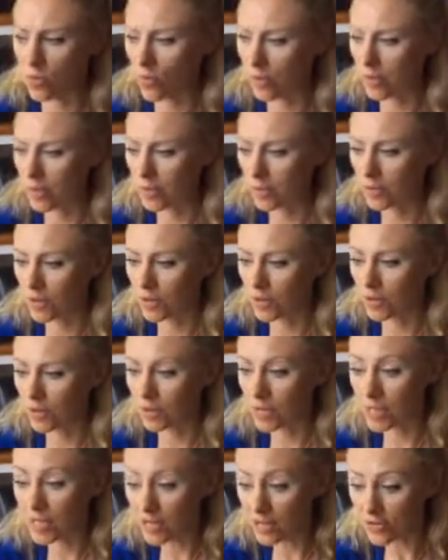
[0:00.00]
Or maybe you're
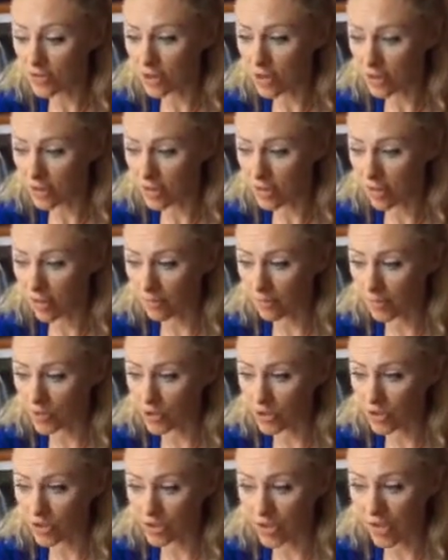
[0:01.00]
teaching them
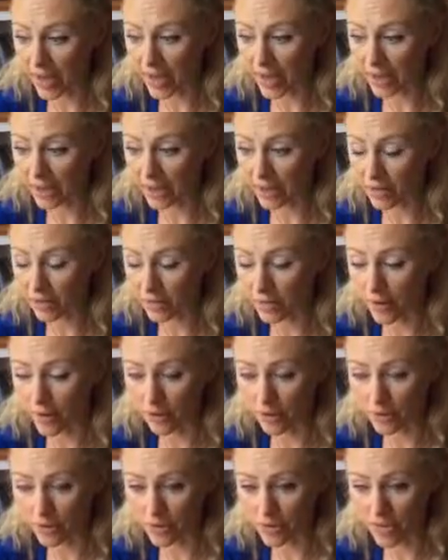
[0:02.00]
just to identify
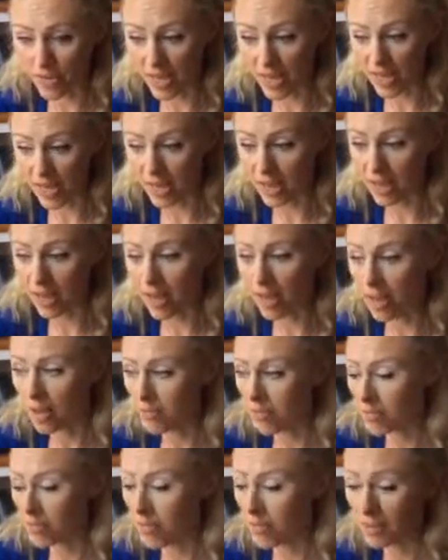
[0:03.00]
or say
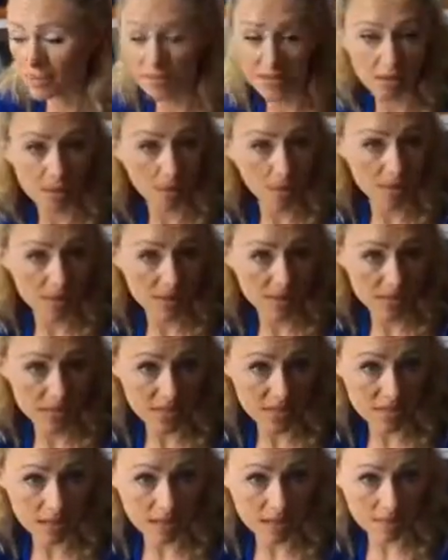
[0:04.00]
maybe someone's
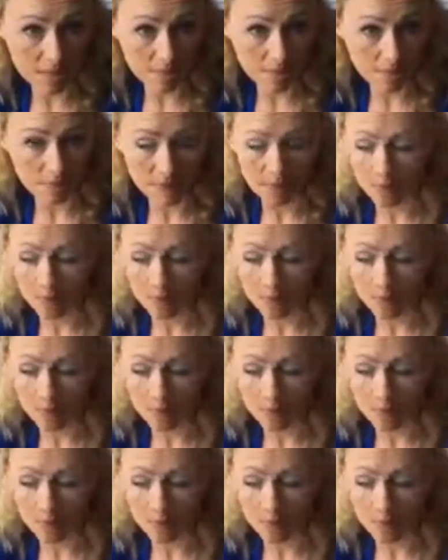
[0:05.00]
name,